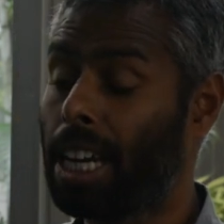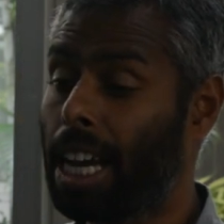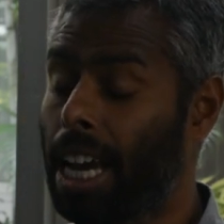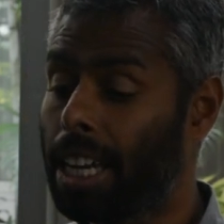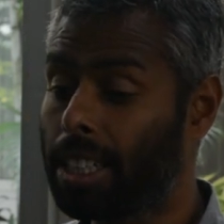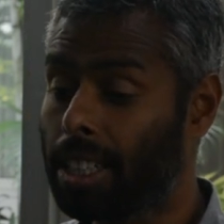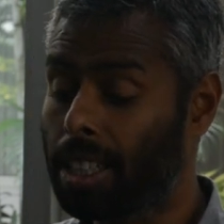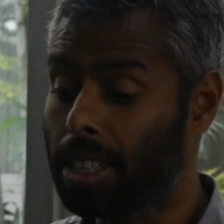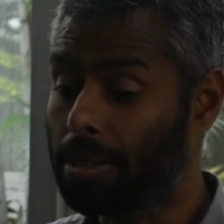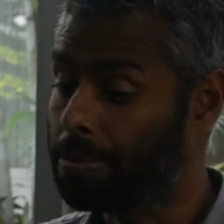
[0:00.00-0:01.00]
And
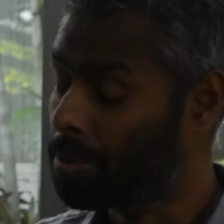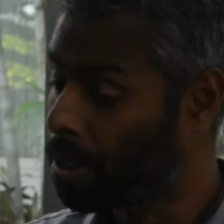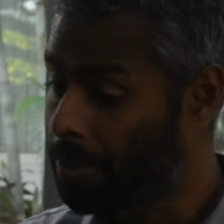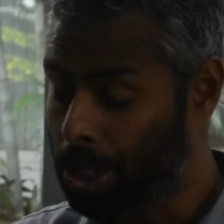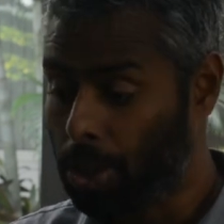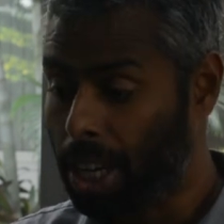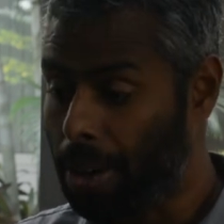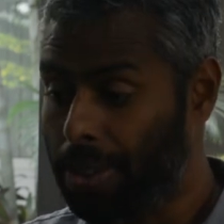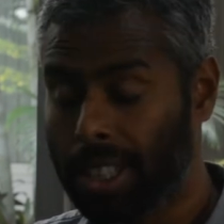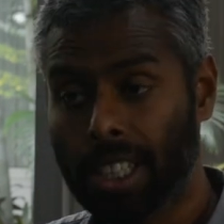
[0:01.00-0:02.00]
uh, we took
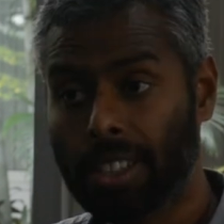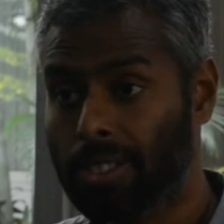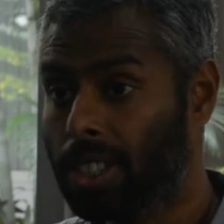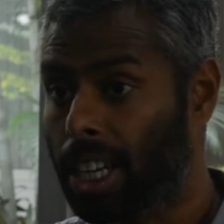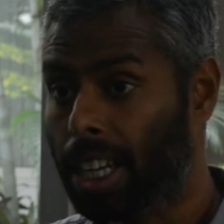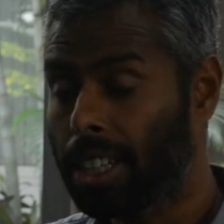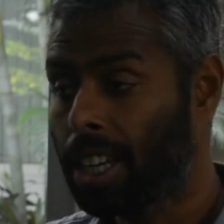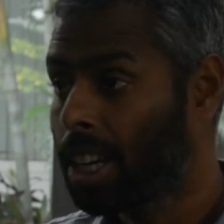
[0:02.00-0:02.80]
everything in stride.